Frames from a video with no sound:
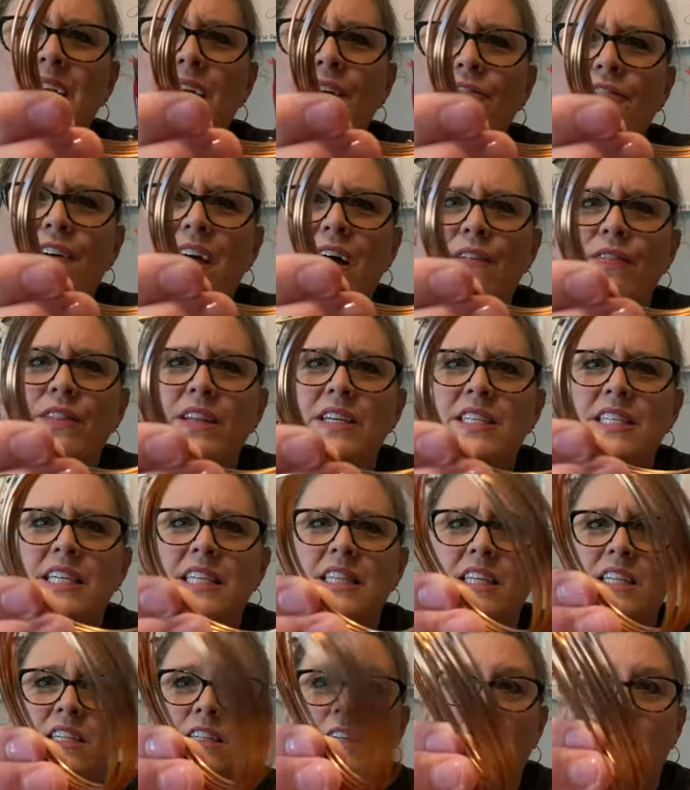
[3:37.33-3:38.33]
I found this
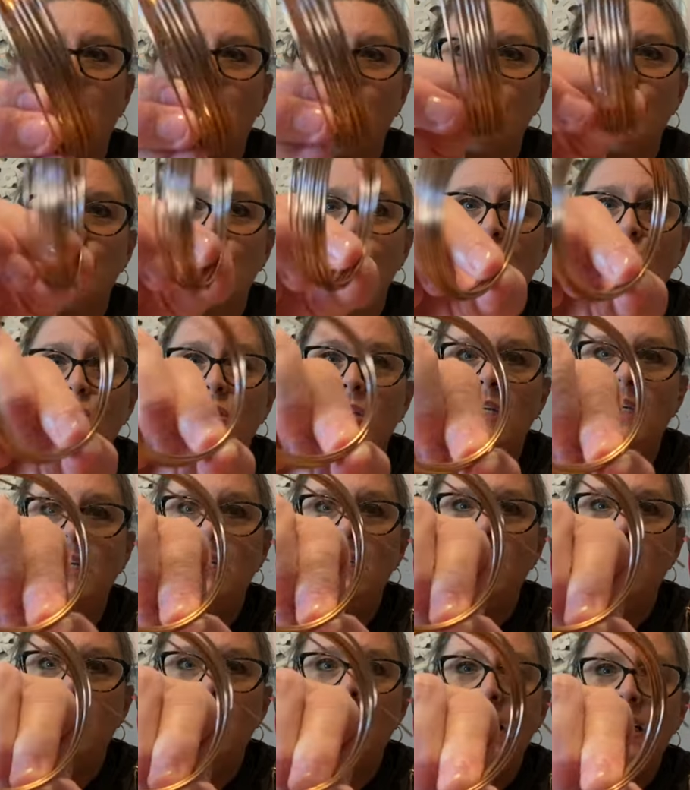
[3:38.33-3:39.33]
at the Dollar
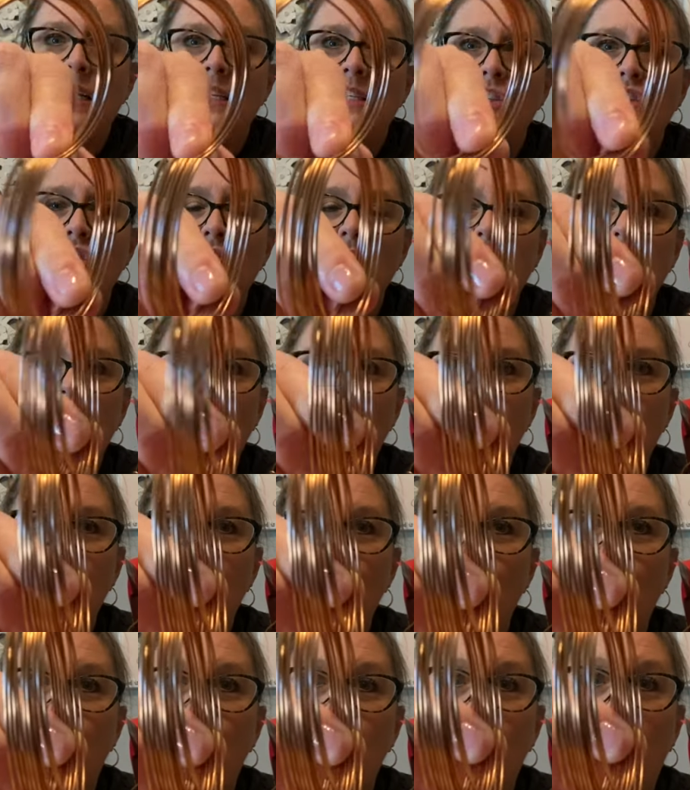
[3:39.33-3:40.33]
Tree. It's just like a
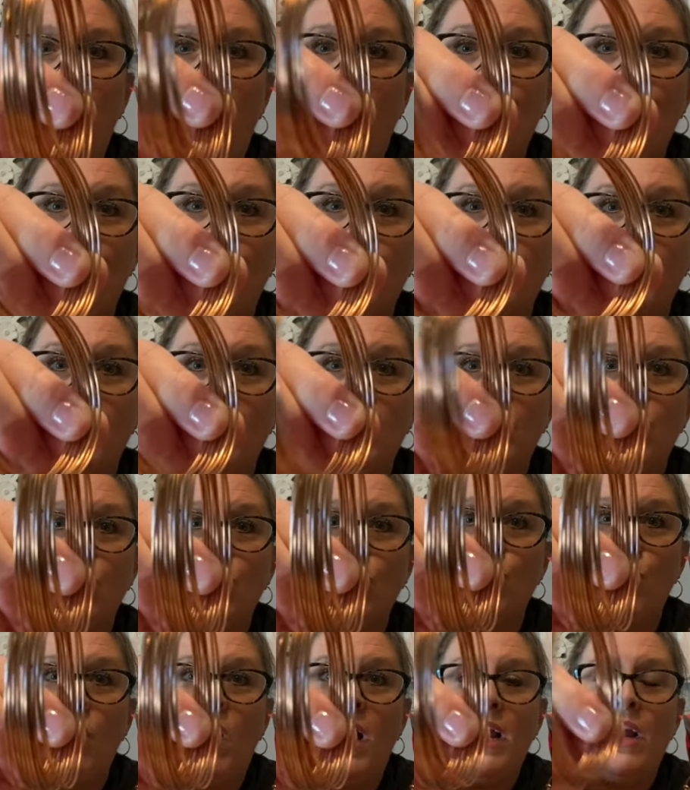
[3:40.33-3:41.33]
little copper
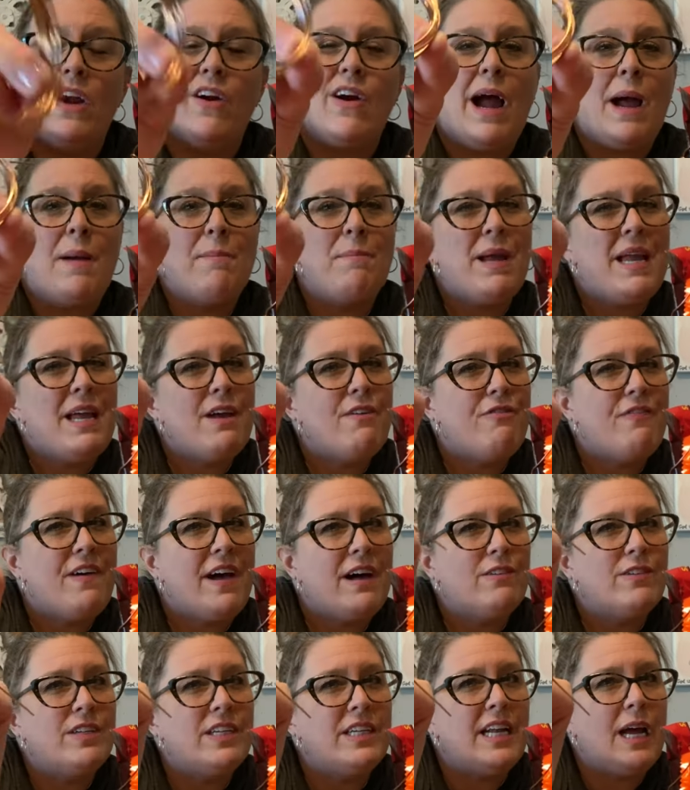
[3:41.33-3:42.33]
colored wire. I may have
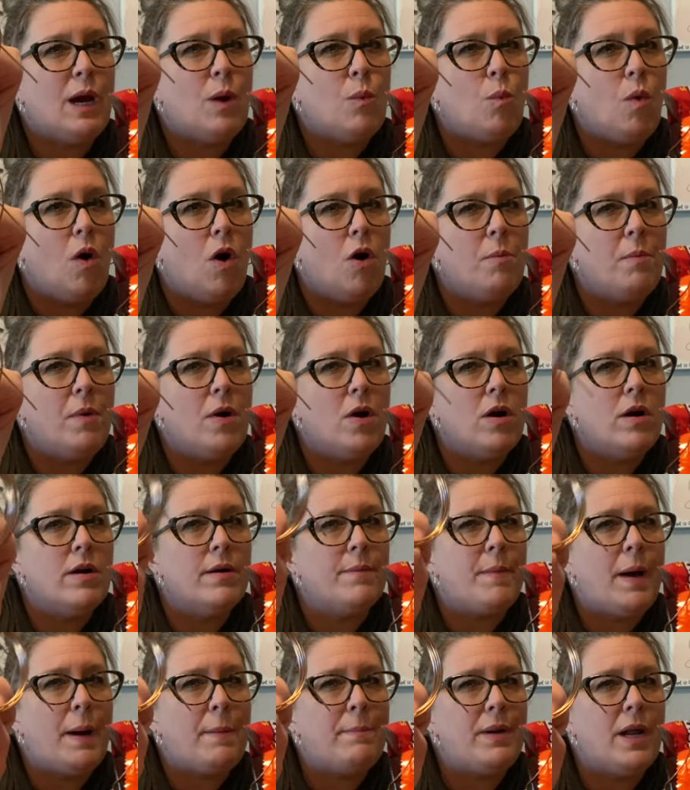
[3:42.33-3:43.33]
found it at
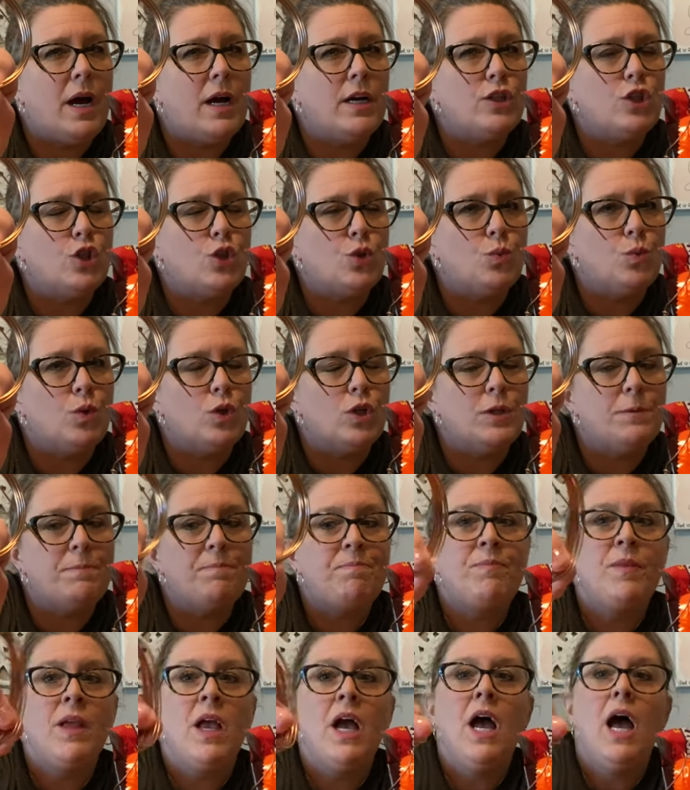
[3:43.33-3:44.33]
Walmart. I'm not
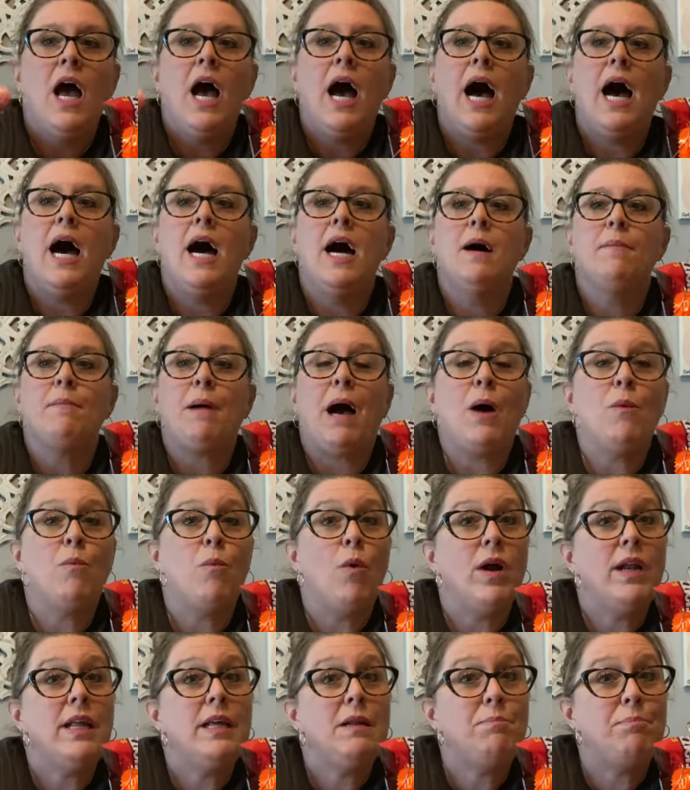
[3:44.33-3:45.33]
sure. Um, I
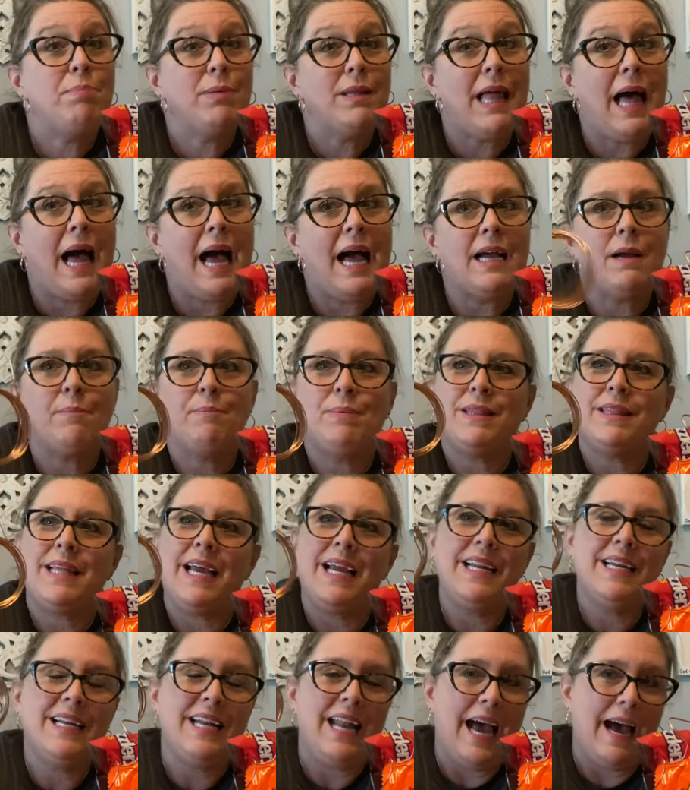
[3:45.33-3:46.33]
wanted black, but
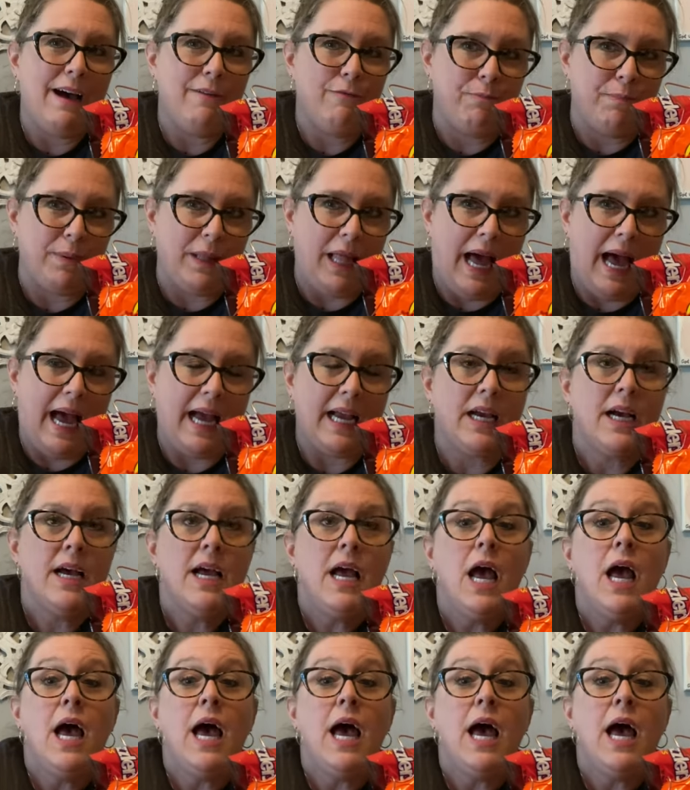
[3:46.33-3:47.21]
they didn't have black.